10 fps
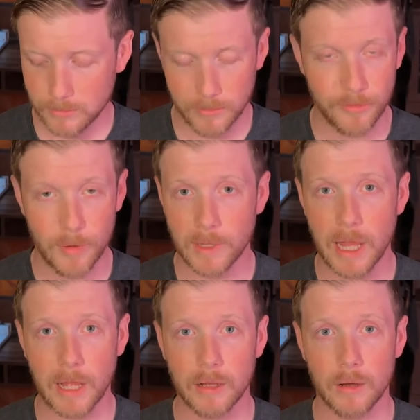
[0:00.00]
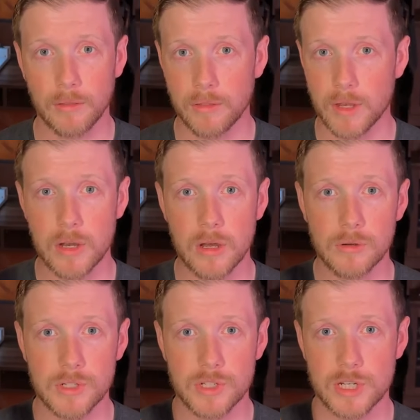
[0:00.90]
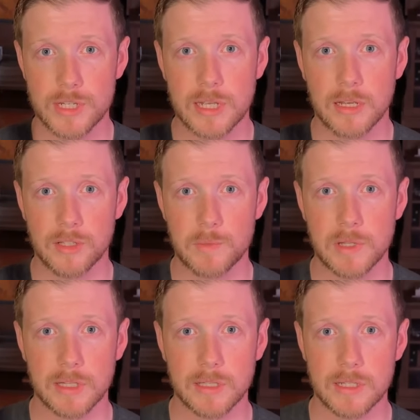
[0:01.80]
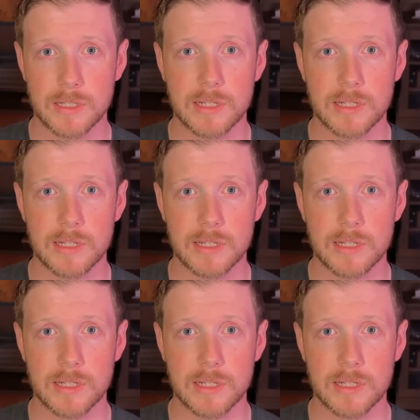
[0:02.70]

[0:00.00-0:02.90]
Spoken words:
from the get-go, the nose just tells me that this